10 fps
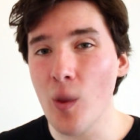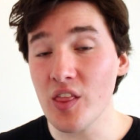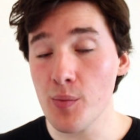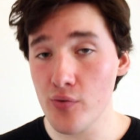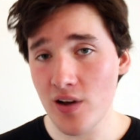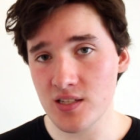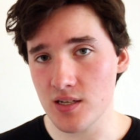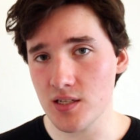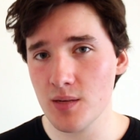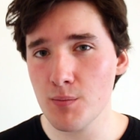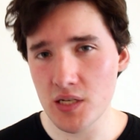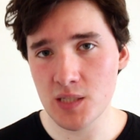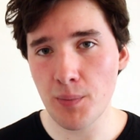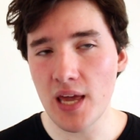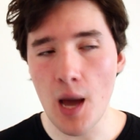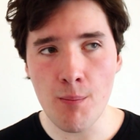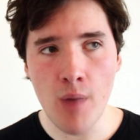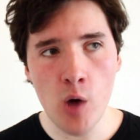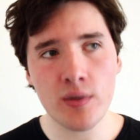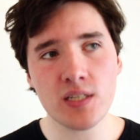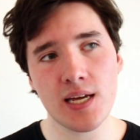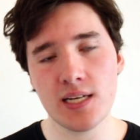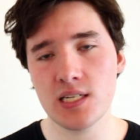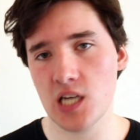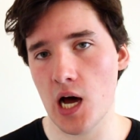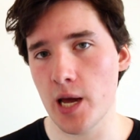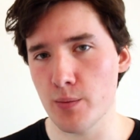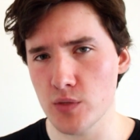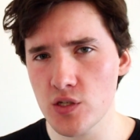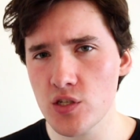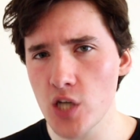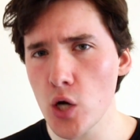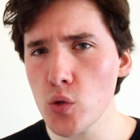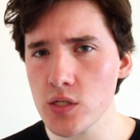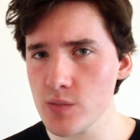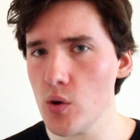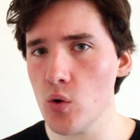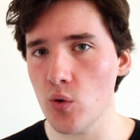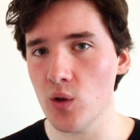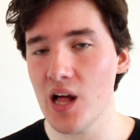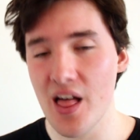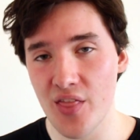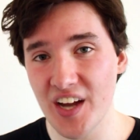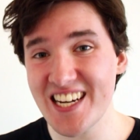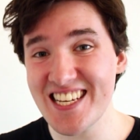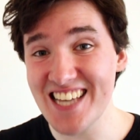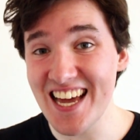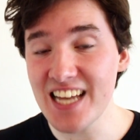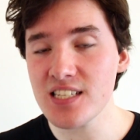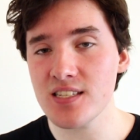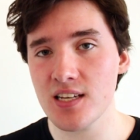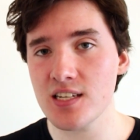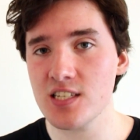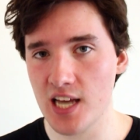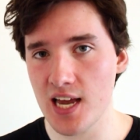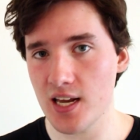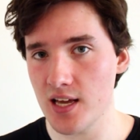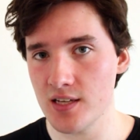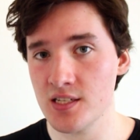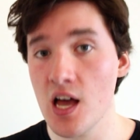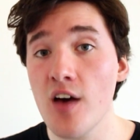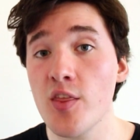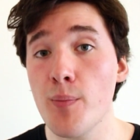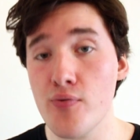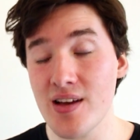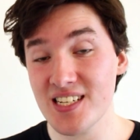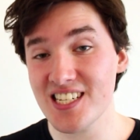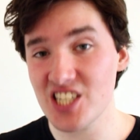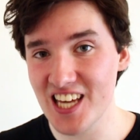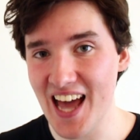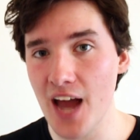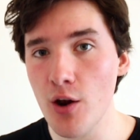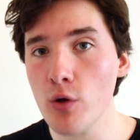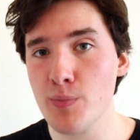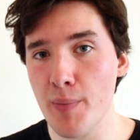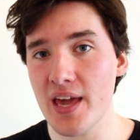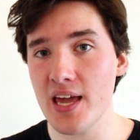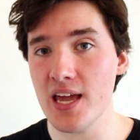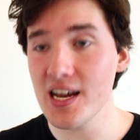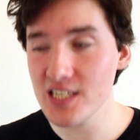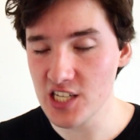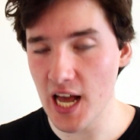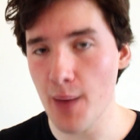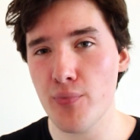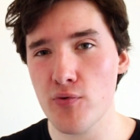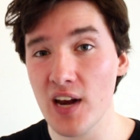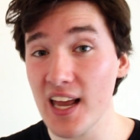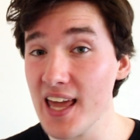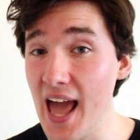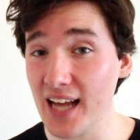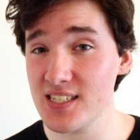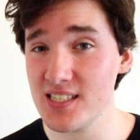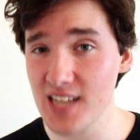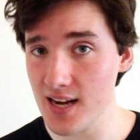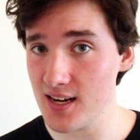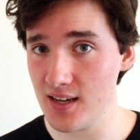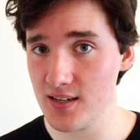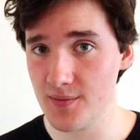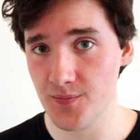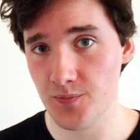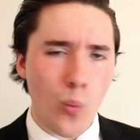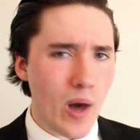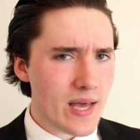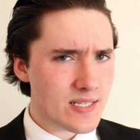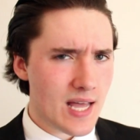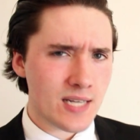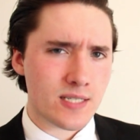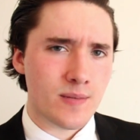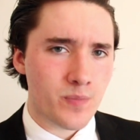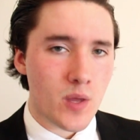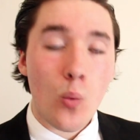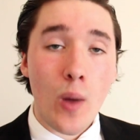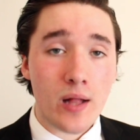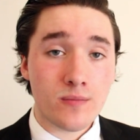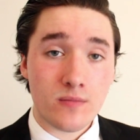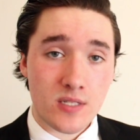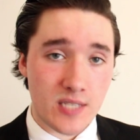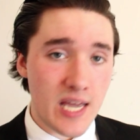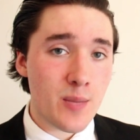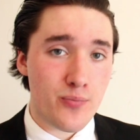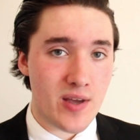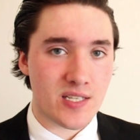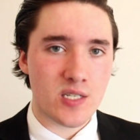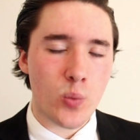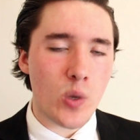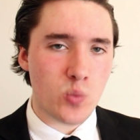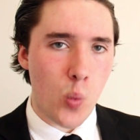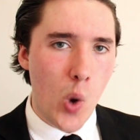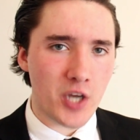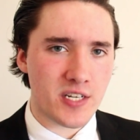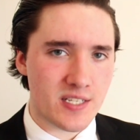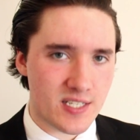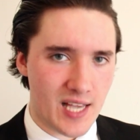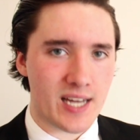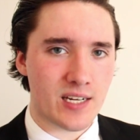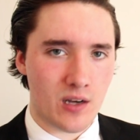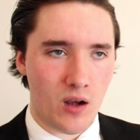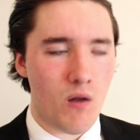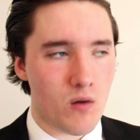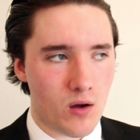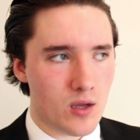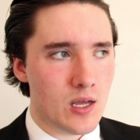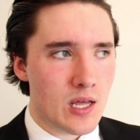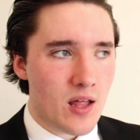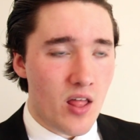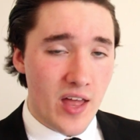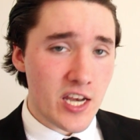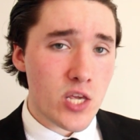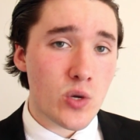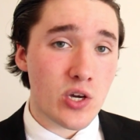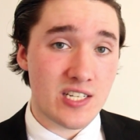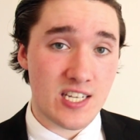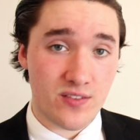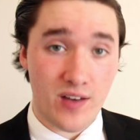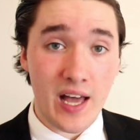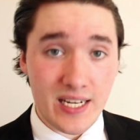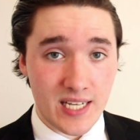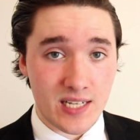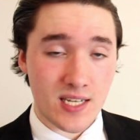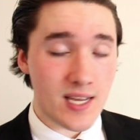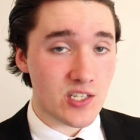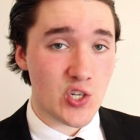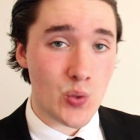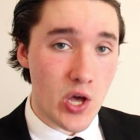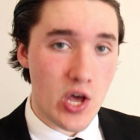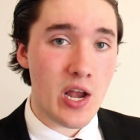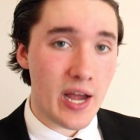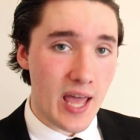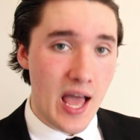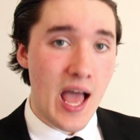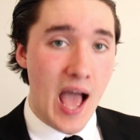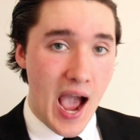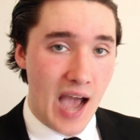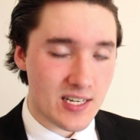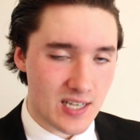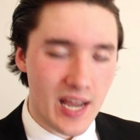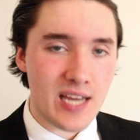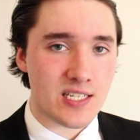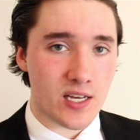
Well, the present must be a moment in time so small that it is instantaneous. The present cannot be temporally extended. Why is that? Well, say the present was 1 second long. Then you could divide it into earlier and later.